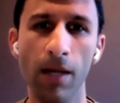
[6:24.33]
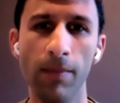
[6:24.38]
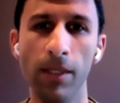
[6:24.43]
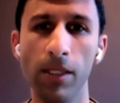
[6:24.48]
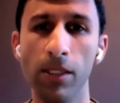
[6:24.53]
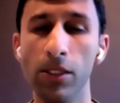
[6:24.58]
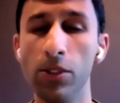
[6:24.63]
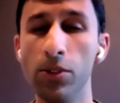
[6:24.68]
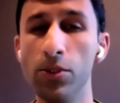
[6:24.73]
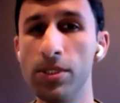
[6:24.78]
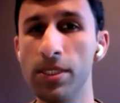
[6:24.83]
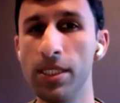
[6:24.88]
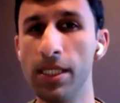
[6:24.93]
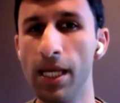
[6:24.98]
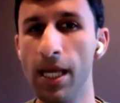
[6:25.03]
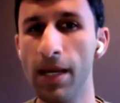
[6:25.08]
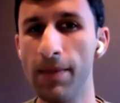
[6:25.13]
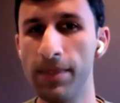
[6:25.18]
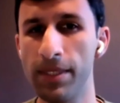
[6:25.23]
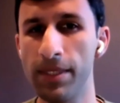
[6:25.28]
loosening
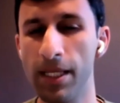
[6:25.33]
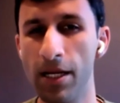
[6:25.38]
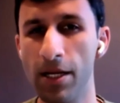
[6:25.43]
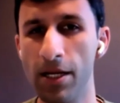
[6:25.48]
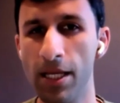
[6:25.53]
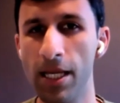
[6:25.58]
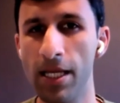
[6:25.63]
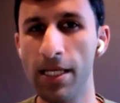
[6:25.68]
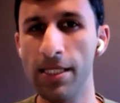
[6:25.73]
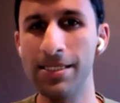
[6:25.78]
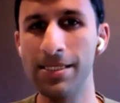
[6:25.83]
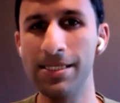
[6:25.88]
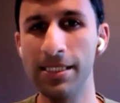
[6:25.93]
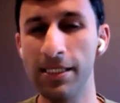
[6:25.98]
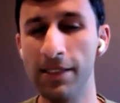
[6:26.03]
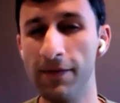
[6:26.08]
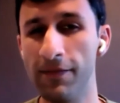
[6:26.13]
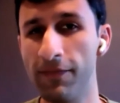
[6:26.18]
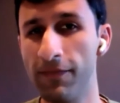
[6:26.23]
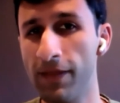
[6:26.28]
up the area,
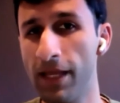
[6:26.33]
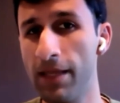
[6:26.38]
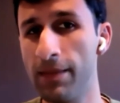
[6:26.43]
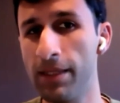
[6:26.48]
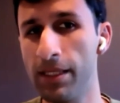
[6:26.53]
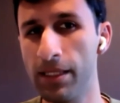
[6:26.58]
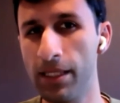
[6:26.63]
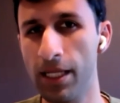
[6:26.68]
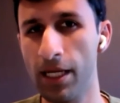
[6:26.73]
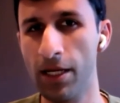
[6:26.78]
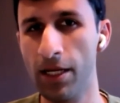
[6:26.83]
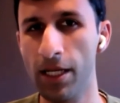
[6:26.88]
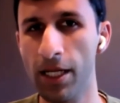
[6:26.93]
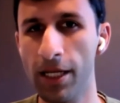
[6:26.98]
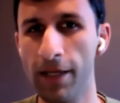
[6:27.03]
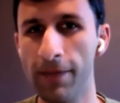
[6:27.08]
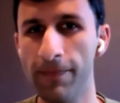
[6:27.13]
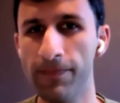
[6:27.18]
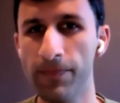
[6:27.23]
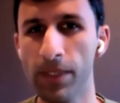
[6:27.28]
de-inflaming the
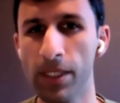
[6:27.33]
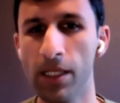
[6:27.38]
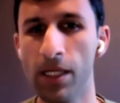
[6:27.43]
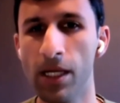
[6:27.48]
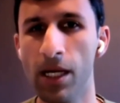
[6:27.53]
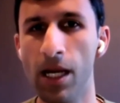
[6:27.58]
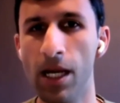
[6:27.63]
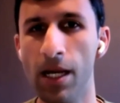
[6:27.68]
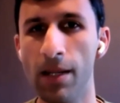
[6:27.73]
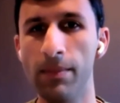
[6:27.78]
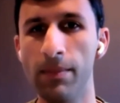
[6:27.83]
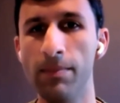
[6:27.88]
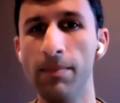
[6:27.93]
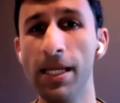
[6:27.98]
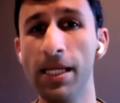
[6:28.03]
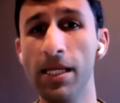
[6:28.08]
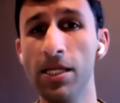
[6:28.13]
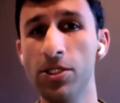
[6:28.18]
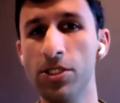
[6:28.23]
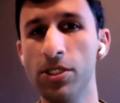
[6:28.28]
area,
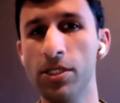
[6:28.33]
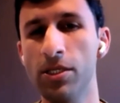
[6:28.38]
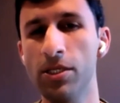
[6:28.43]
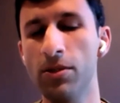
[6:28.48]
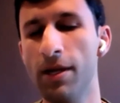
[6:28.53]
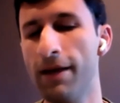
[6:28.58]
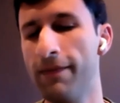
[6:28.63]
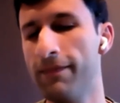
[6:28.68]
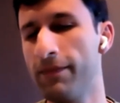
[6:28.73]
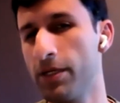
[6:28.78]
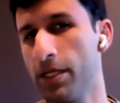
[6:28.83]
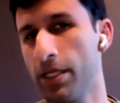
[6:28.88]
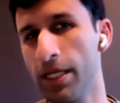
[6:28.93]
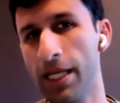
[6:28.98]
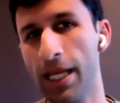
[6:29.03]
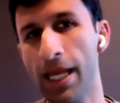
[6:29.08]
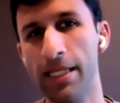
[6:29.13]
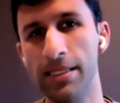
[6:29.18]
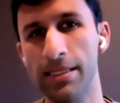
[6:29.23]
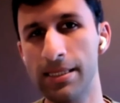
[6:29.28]
making sure that you have good,
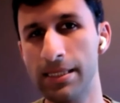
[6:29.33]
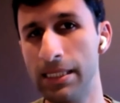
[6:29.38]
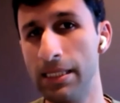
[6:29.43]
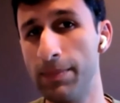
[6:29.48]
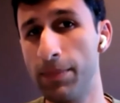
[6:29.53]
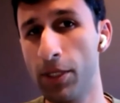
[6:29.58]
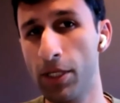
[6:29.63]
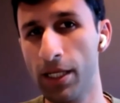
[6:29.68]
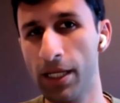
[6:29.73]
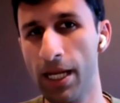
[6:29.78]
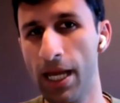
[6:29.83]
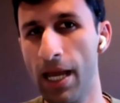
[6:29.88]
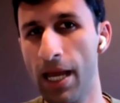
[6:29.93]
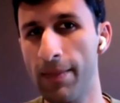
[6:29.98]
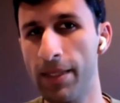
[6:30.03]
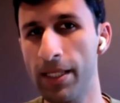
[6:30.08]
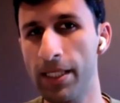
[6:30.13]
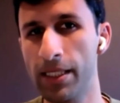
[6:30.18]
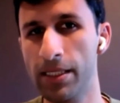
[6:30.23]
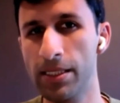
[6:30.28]
again, sleep
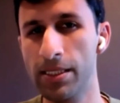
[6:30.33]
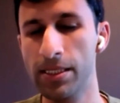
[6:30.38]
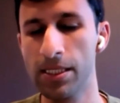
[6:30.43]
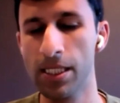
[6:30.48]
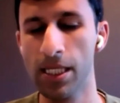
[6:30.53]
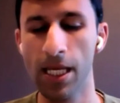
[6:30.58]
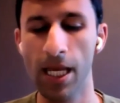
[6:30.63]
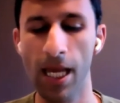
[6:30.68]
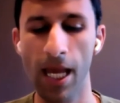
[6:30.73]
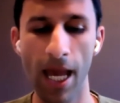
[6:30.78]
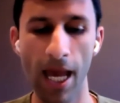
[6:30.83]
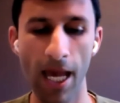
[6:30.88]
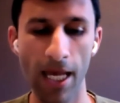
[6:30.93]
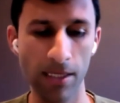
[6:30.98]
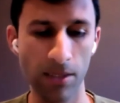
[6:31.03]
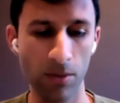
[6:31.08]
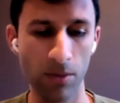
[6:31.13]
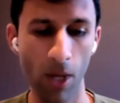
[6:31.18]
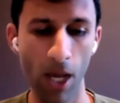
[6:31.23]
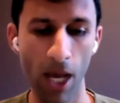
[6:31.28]
ergonomics,
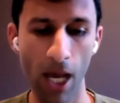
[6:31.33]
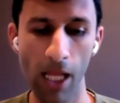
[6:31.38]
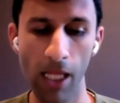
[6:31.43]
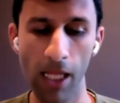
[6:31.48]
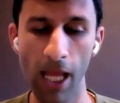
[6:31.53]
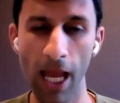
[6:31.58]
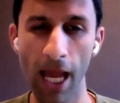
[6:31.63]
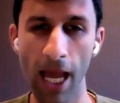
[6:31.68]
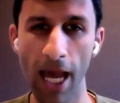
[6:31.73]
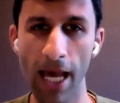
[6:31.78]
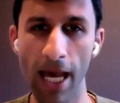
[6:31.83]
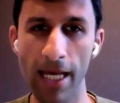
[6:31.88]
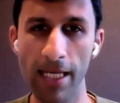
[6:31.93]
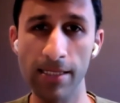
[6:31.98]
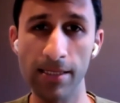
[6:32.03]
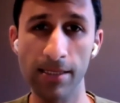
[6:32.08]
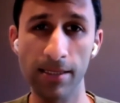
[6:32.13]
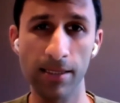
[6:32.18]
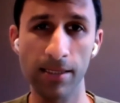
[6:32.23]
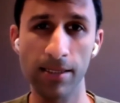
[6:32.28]
as well
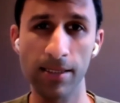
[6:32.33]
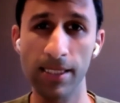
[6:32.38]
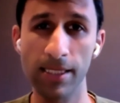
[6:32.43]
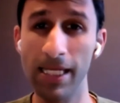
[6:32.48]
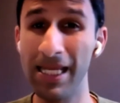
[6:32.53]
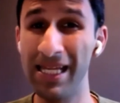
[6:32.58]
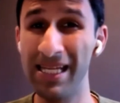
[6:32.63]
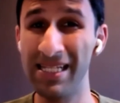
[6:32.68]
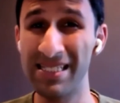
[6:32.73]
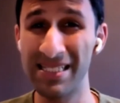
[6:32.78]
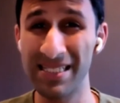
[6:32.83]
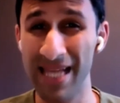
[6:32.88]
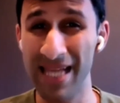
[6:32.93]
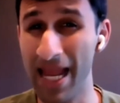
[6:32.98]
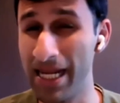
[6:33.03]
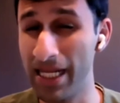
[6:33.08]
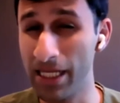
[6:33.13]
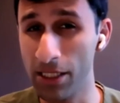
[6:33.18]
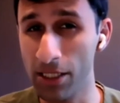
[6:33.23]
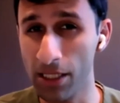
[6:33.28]
as sitting and
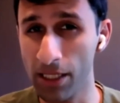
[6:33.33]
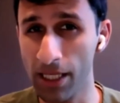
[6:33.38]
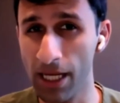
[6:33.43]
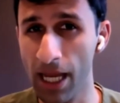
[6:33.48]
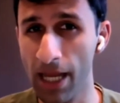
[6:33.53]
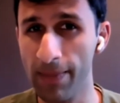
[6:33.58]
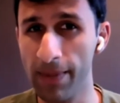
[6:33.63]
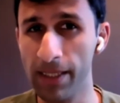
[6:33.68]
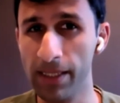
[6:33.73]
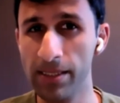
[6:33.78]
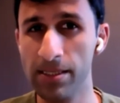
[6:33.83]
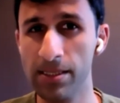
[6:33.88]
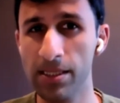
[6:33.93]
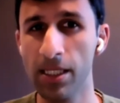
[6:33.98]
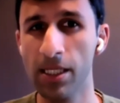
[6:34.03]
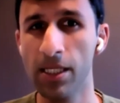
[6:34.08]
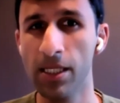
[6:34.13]
standing ergonomics.